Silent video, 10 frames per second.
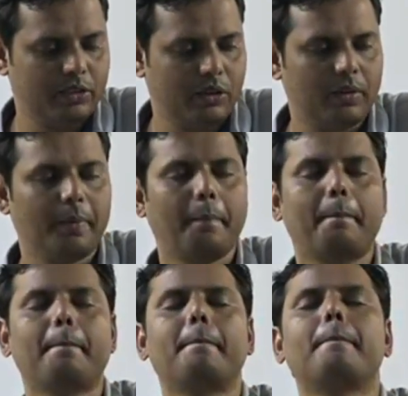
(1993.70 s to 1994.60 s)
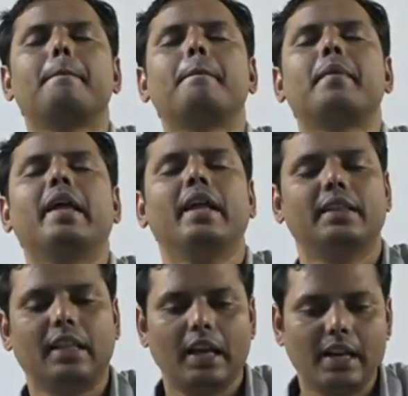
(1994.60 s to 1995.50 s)
on
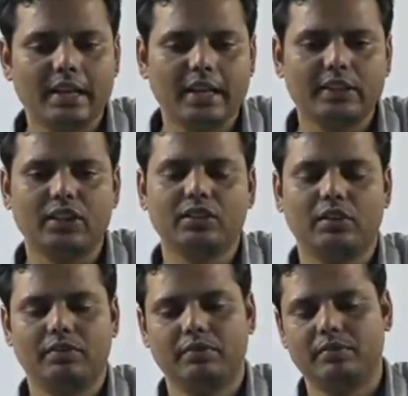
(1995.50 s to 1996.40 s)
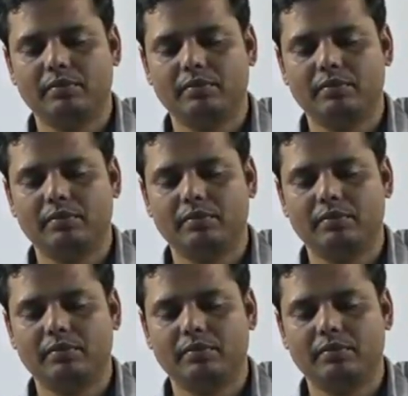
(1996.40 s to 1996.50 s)
the linkages of